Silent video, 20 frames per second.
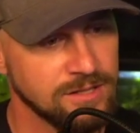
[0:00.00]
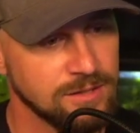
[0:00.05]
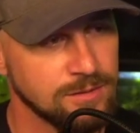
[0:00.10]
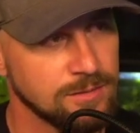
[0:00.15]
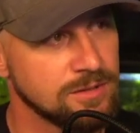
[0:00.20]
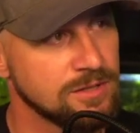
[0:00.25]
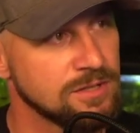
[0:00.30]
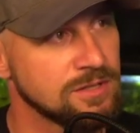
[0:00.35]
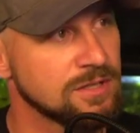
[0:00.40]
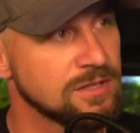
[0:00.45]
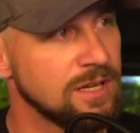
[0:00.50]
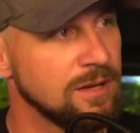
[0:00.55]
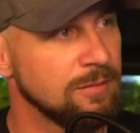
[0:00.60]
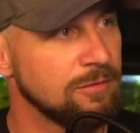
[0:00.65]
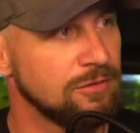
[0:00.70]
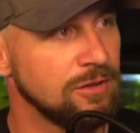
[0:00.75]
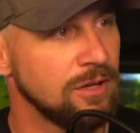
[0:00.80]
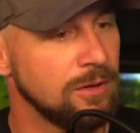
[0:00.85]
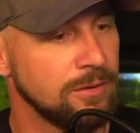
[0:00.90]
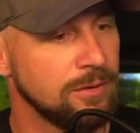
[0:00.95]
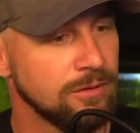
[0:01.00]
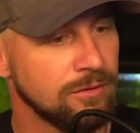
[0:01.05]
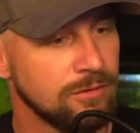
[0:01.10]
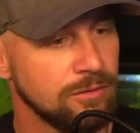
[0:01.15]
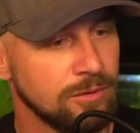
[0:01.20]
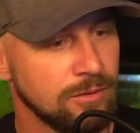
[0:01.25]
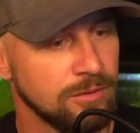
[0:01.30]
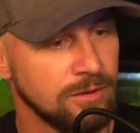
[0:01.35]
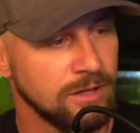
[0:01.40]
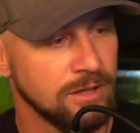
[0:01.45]
So just keep flowing through
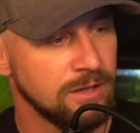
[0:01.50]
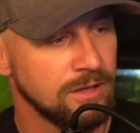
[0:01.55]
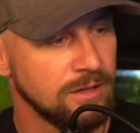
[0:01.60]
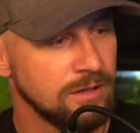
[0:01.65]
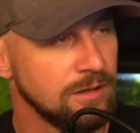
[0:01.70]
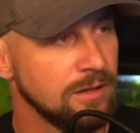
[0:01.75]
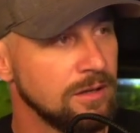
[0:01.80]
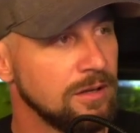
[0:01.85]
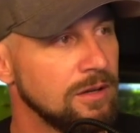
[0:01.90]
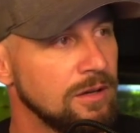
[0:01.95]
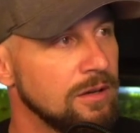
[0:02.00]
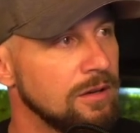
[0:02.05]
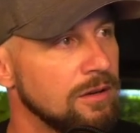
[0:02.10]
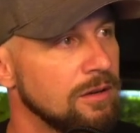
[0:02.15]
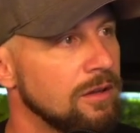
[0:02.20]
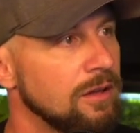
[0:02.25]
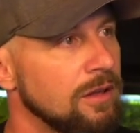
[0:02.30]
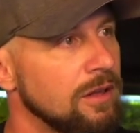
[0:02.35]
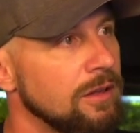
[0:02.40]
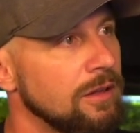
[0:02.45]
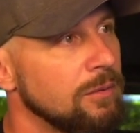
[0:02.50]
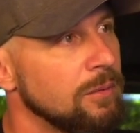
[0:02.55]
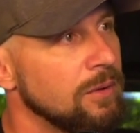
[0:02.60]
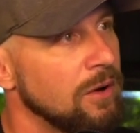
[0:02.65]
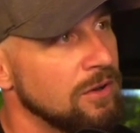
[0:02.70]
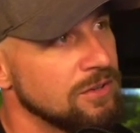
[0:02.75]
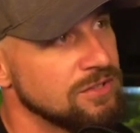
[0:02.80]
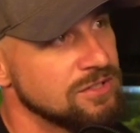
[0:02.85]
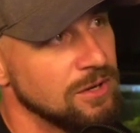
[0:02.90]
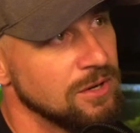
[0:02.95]
the. We
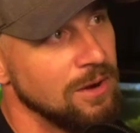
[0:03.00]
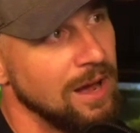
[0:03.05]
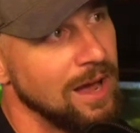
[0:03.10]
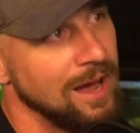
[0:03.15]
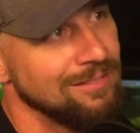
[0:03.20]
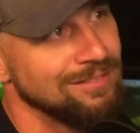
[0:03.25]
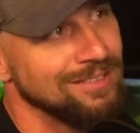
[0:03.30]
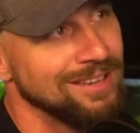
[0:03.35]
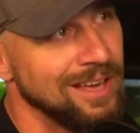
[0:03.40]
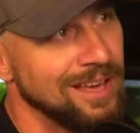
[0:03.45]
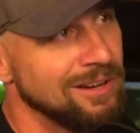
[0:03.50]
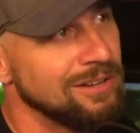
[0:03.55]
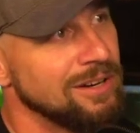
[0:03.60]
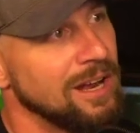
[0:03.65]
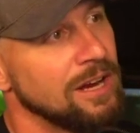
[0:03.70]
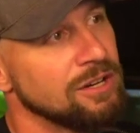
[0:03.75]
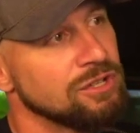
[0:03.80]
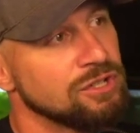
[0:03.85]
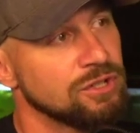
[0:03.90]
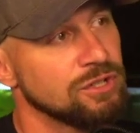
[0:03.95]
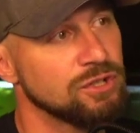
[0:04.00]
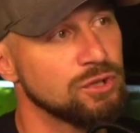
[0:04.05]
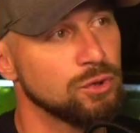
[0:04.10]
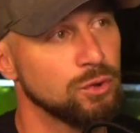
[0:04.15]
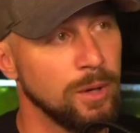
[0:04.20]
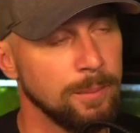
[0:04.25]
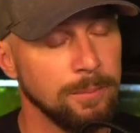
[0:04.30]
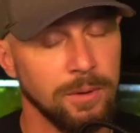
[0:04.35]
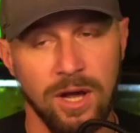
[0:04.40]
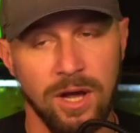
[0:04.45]
also have the International
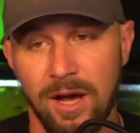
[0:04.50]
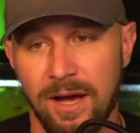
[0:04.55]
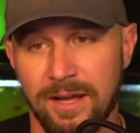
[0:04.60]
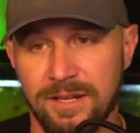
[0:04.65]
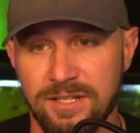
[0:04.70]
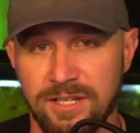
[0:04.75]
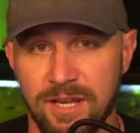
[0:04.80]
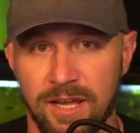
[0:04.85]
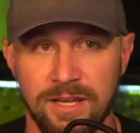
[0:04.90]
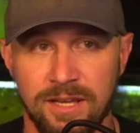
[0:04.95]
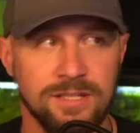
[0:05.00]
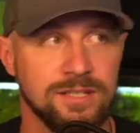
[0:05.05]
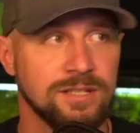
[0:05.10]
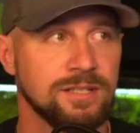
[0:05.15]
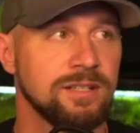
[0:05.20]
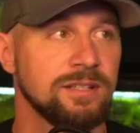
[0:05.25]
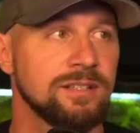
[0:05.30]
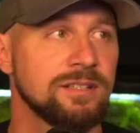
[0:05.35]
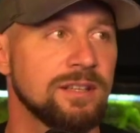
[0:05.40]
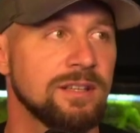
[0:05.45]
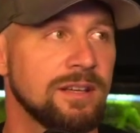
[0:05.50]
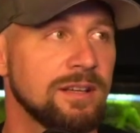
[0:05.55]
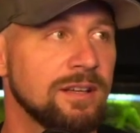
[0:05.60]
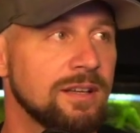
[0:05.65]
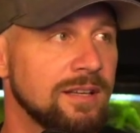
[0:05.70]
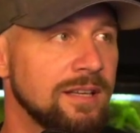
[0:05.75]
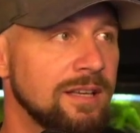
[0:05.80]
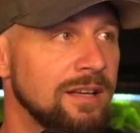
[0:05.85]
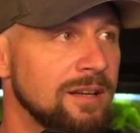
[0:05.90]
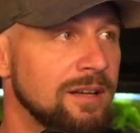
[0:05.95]
Shrimp Contest. It's
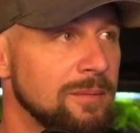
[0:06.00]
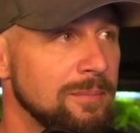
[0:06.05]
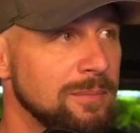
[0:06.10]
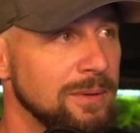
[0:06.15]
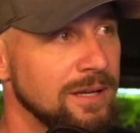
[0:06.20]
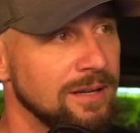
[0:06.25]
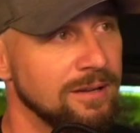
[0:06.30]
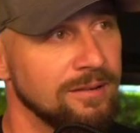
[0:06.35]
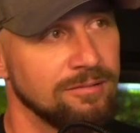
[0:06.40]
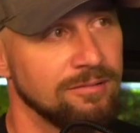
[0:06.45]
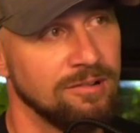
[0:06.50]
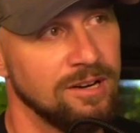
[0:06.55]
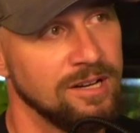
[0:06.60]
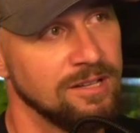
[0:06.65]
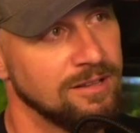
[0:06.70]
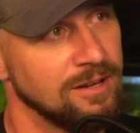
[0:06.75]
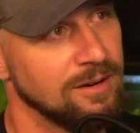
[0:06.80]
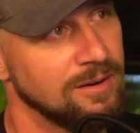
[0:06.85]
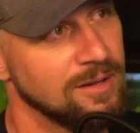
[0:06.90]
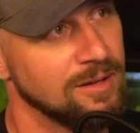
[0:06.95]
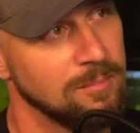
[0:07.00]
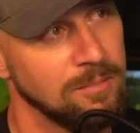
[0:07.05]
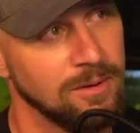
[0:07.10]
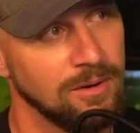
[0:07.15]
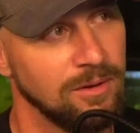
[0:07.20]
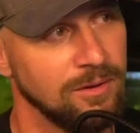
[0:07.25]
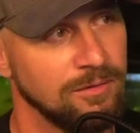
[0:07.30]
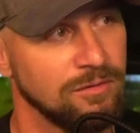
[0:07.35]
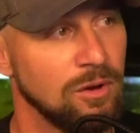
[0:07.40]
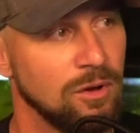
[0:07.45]
gonna be right there in the middle
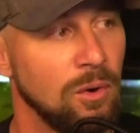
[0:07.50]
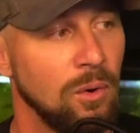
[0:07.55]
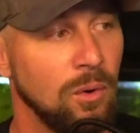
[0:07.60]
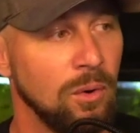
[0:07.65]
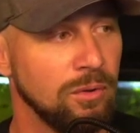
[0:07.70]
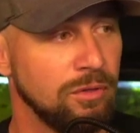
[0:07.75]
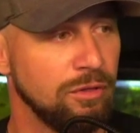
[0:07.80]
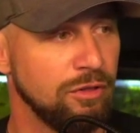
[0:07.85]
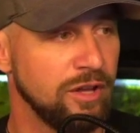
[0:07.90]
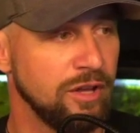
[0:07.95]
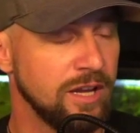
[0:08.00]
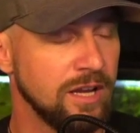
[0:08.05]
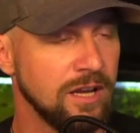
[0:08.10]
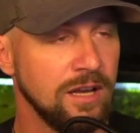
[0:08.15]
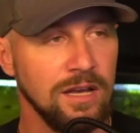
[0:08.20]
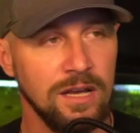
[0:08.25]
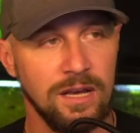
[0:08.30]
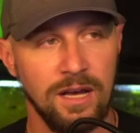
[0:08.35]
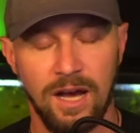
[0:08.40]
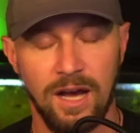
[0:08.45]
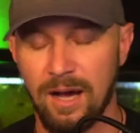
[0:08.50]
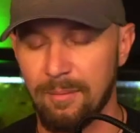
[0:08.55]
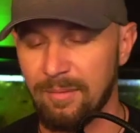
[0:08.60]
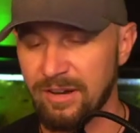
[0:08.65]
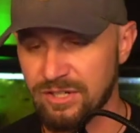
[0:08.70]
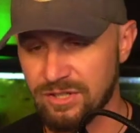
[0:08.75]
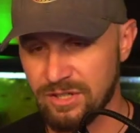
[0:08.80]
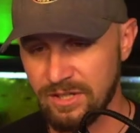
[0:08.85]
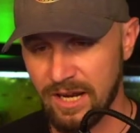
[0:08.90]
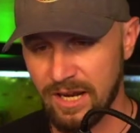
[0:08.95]
of the whole thing. I
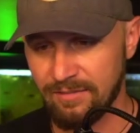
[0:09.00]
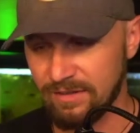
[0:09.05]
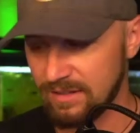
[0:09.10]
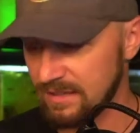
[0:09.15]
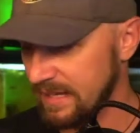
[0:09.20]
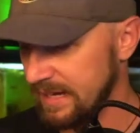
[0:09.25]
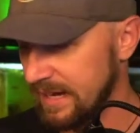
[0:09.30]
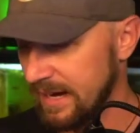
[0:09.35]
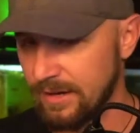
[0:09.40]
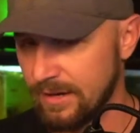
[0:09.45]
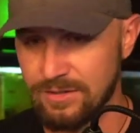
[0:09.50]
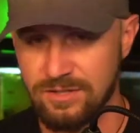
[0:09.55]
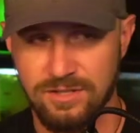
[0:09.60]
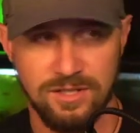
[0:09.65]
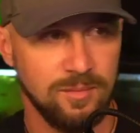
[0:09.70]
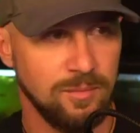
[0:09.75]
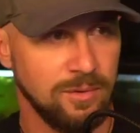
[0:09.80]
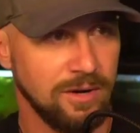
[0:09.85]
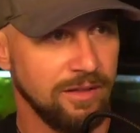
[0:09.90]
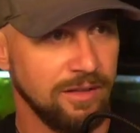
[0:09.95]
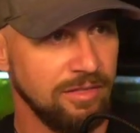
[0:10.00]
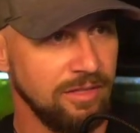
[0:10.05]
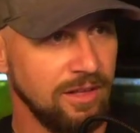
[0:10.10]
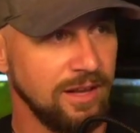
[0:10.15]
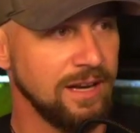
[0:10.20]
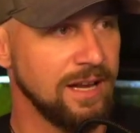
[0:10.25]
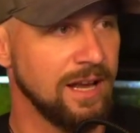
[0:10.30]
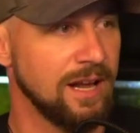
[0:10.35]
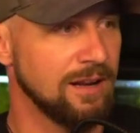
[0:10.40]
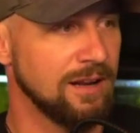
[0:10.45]
should have a layout somewhere. I thought I
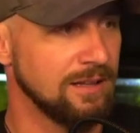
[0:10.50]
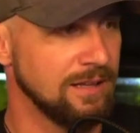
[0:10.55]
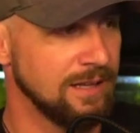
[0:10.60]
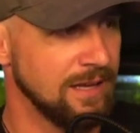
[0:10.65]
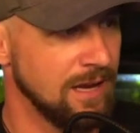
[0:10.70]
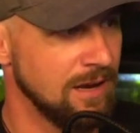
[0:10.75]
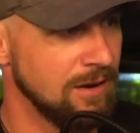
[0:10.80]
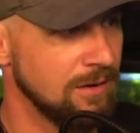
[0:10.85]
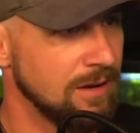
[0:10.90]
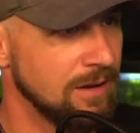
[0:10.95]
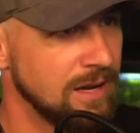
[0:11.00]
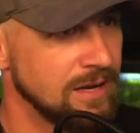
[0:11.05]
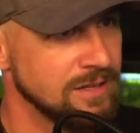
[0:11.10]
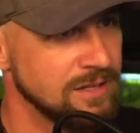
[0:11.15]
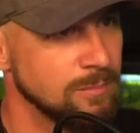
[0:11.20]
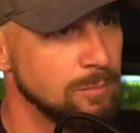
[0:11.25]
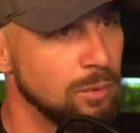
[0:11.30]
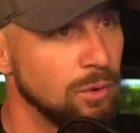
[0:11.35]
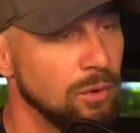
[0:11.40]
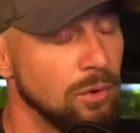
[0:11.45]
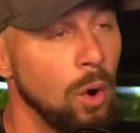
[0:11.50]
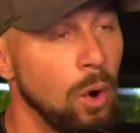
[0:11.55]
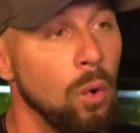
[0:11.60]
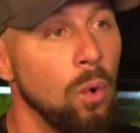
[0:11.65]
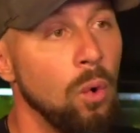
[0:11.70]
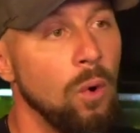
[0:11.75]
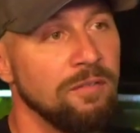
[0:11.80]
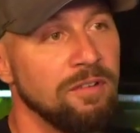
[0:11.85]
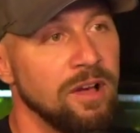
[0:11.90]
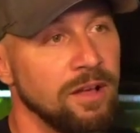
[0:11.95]
had a layout, and I didn't pull. Oh, I've
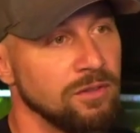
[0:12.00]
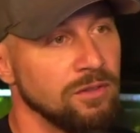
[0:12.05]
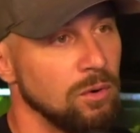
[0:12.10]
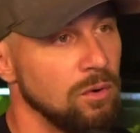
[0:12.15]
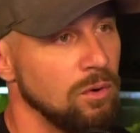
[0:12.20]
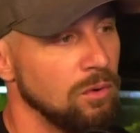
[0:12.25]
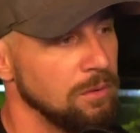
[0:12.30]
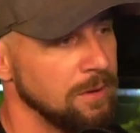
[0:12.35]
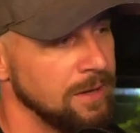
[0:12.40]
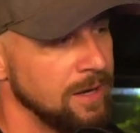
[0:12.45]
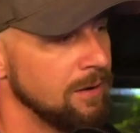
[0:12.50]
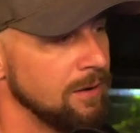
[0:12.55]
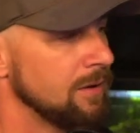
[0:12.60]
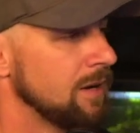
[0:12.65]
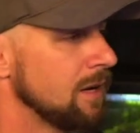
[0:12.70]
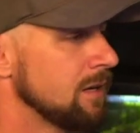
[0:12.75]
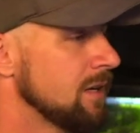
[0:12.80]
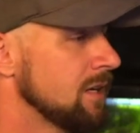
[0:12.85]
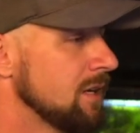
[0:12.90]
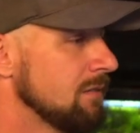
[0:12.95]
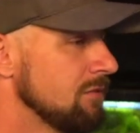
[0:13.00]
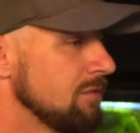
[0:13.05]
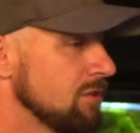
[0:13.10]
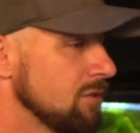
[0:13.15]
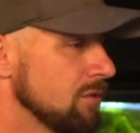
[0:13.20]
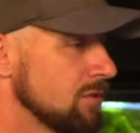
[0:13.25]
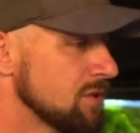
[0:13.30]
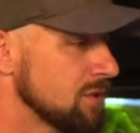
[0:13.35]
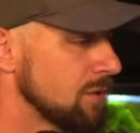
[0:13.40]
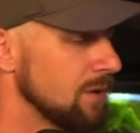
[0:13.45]
got the whole layout, and I didn't even do a
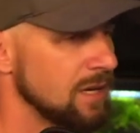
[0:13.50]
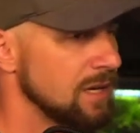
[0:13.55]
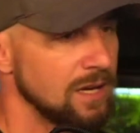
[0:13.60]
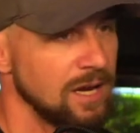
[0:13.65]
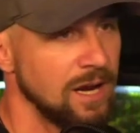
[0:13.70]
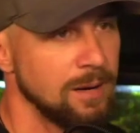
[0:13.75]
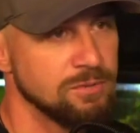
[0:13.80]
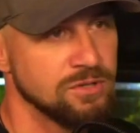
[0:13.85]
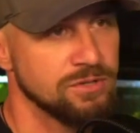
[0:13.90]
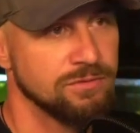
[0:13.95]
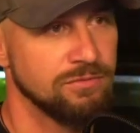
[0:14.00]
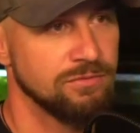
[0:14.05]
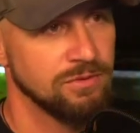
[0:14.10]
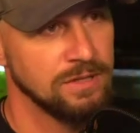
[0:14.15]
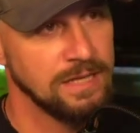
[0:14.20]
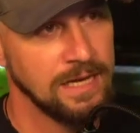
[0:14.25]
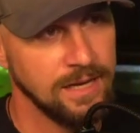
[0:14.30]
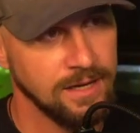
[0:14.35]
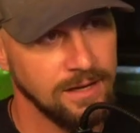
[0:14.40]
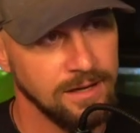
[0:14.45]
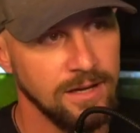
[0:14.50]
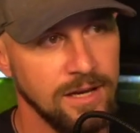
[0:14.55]
screen capture for that.